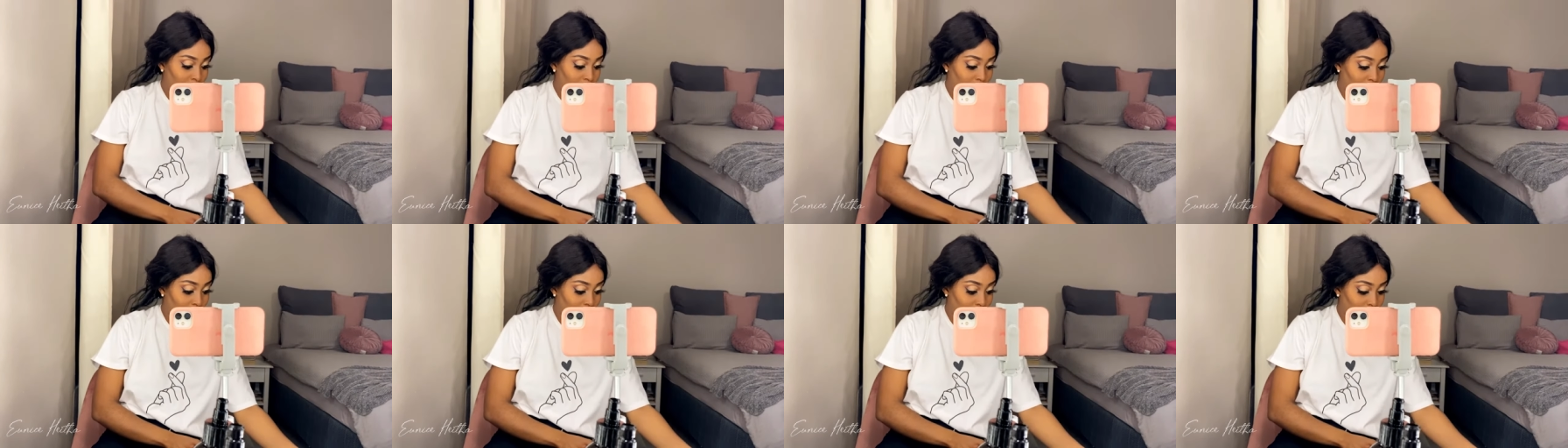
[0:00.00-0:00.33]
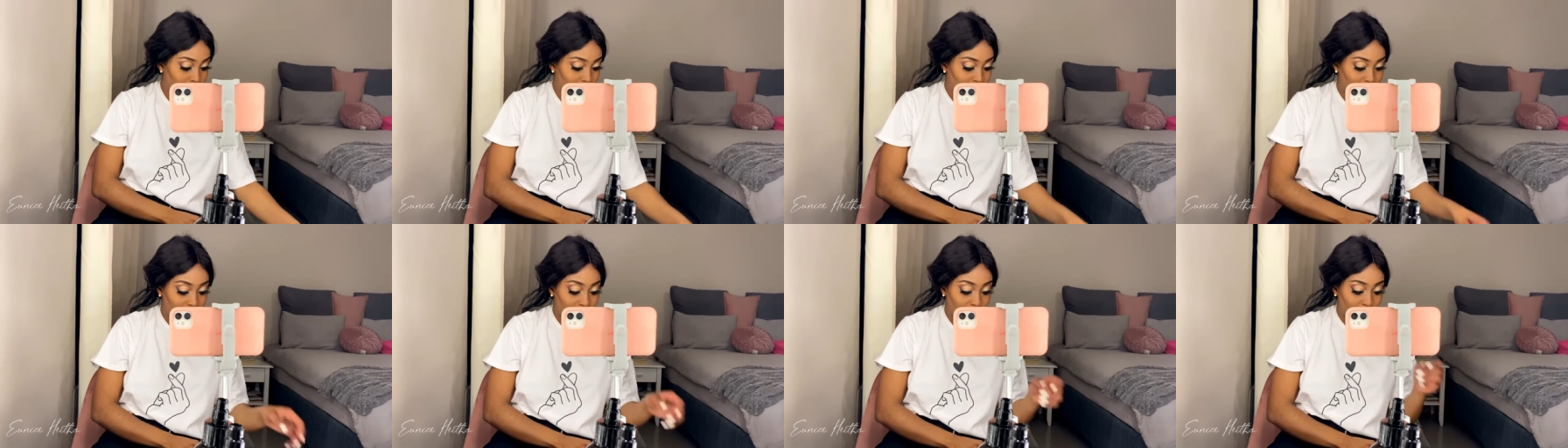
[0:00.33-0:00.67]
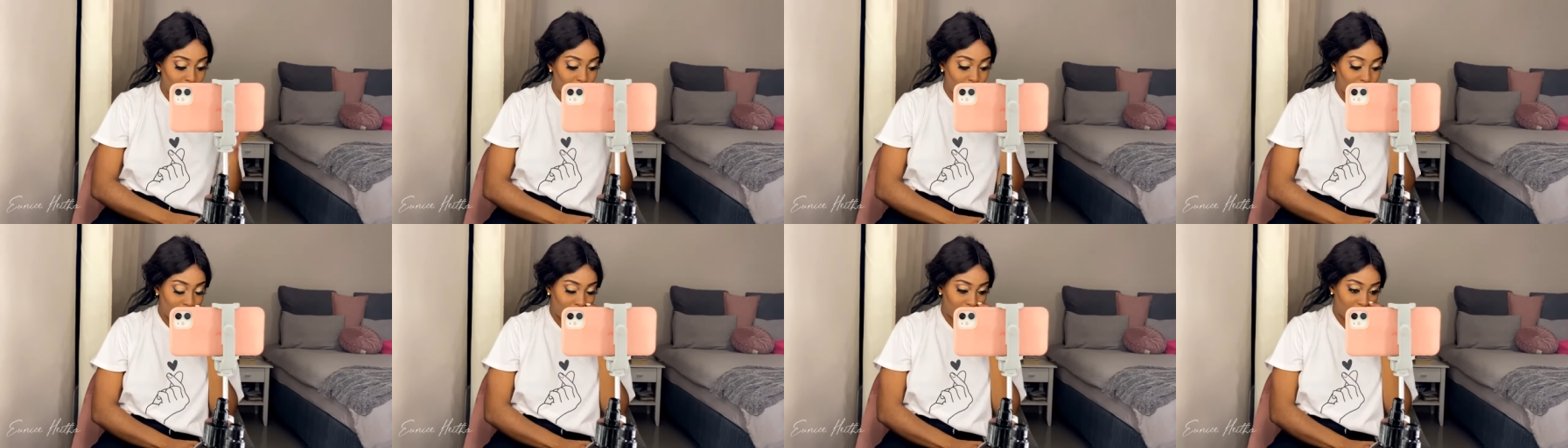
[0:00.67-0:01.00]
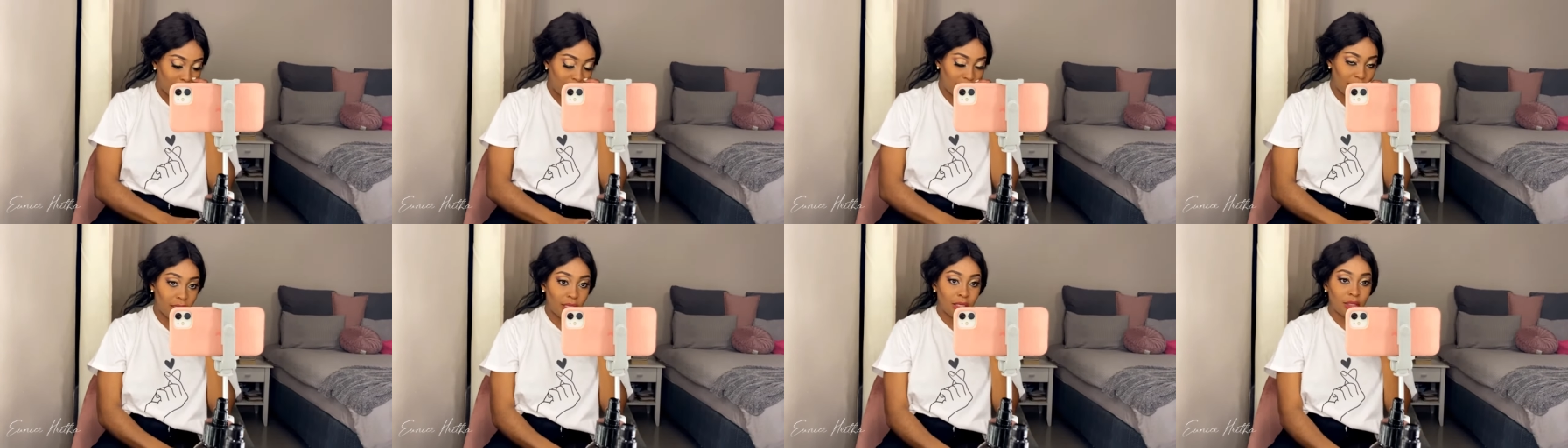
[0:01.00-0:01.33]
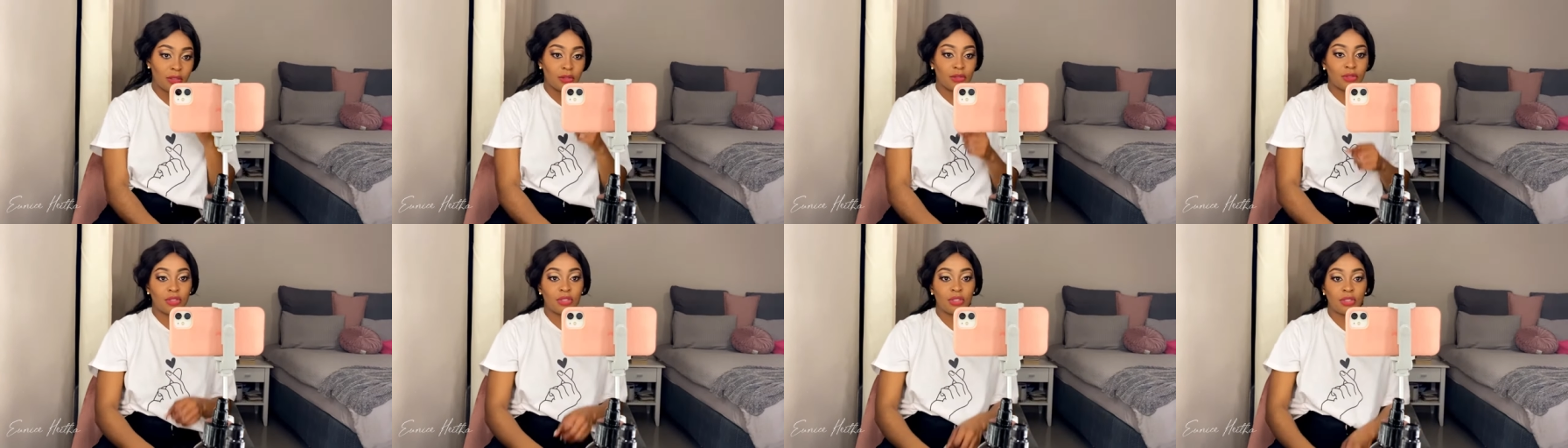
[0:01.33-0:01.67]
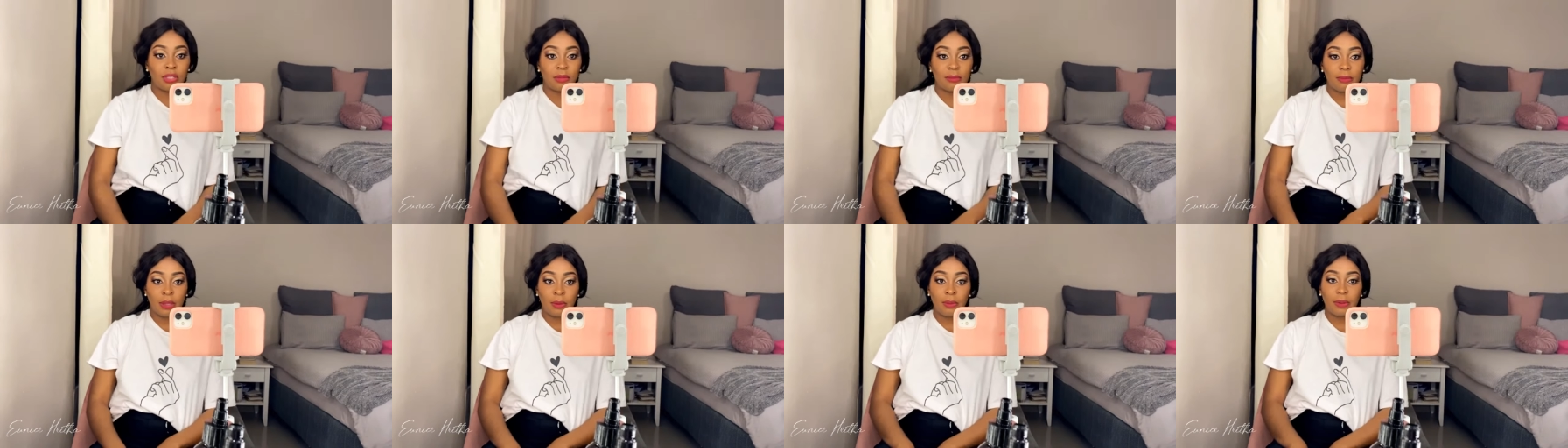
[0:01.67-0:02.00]
come back home and feel
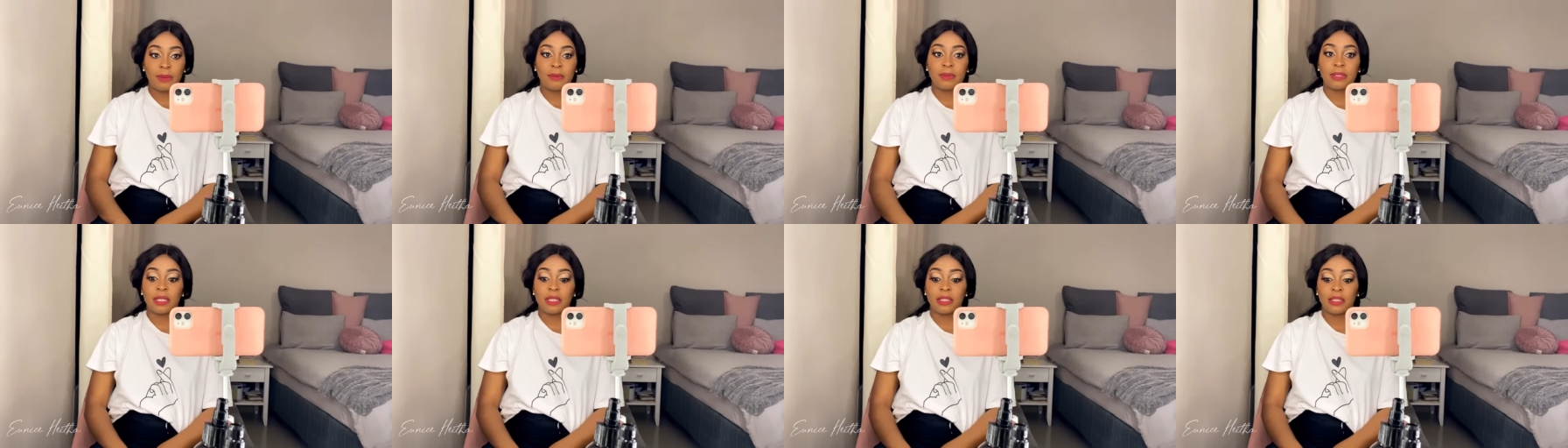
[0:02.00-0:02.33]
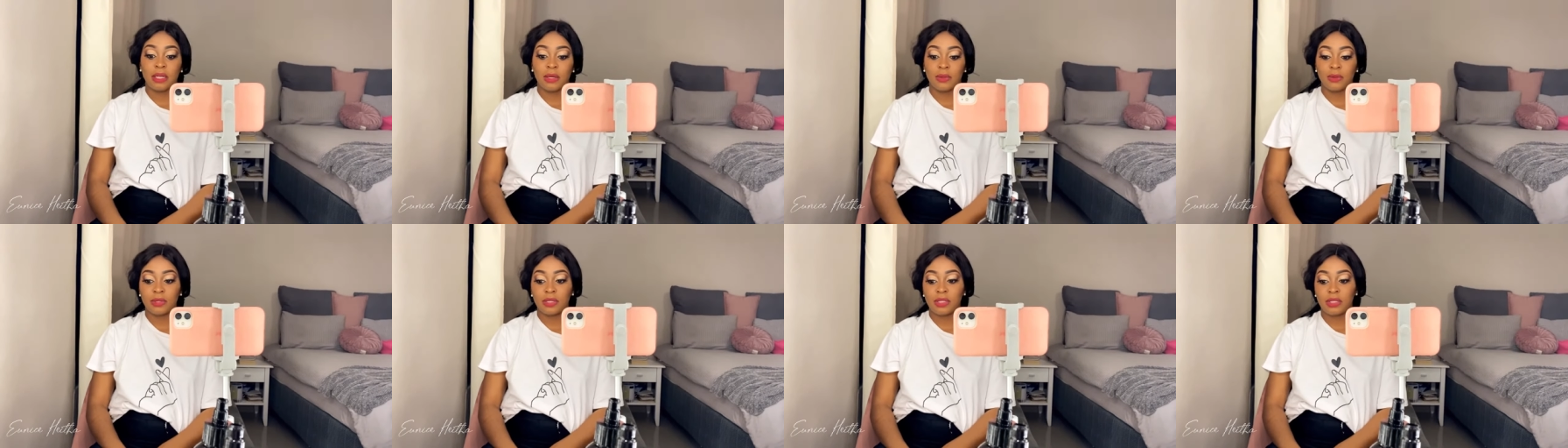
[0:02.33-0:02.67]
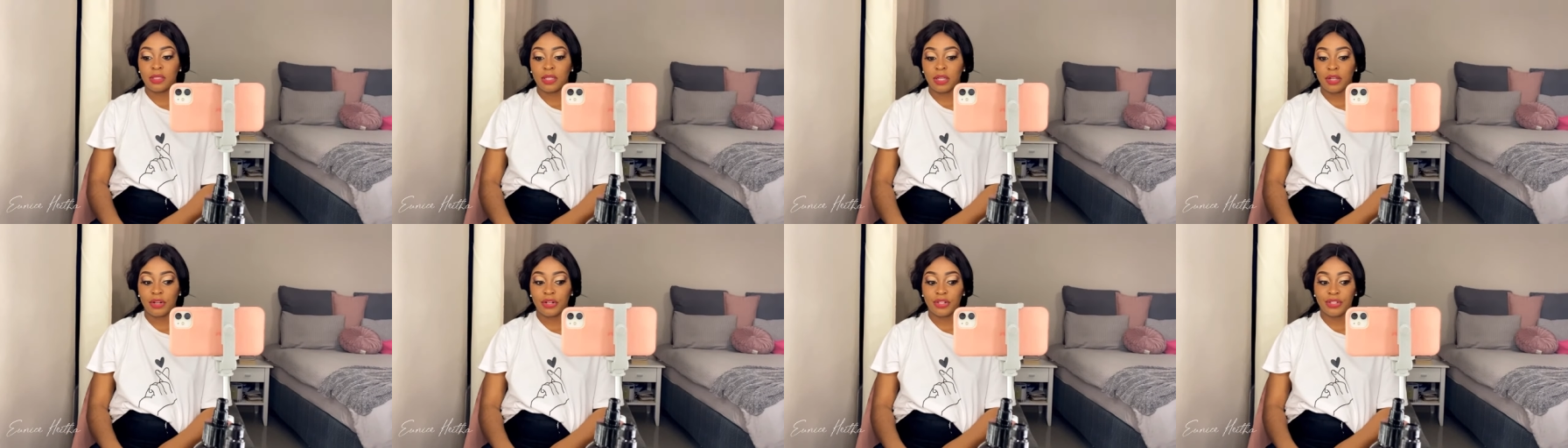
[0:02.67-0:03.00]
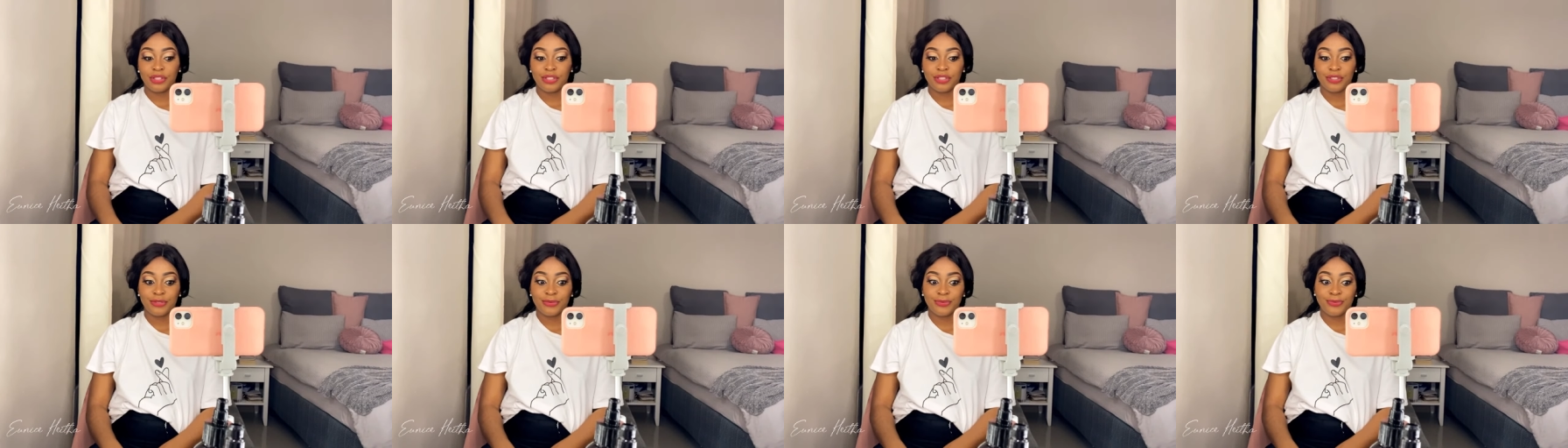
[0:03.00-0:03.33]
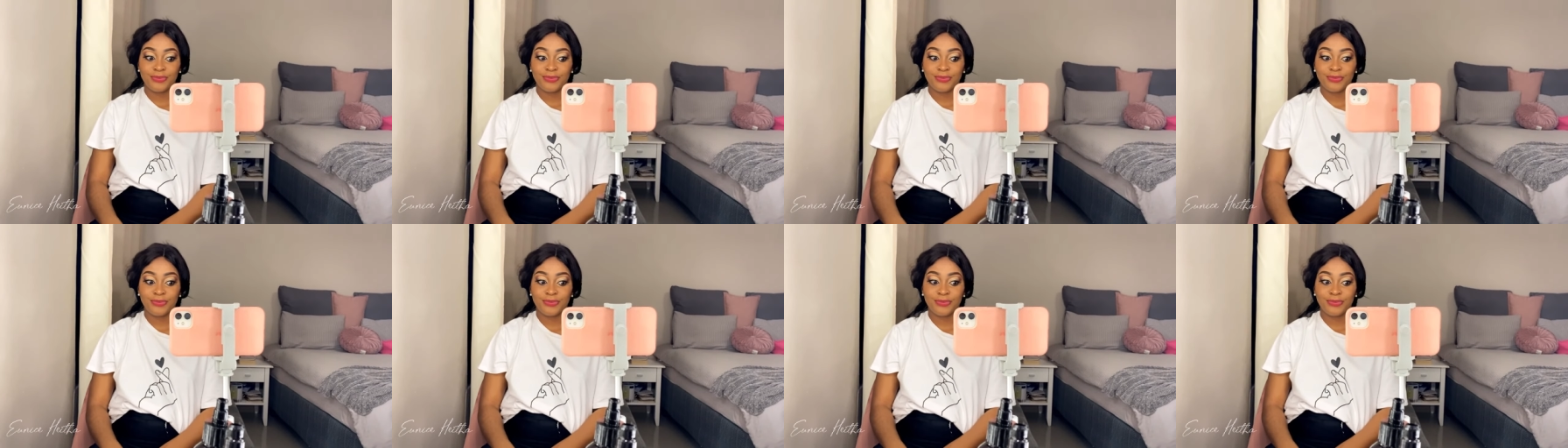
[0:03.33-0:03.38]
shut. My wipes are downstairs.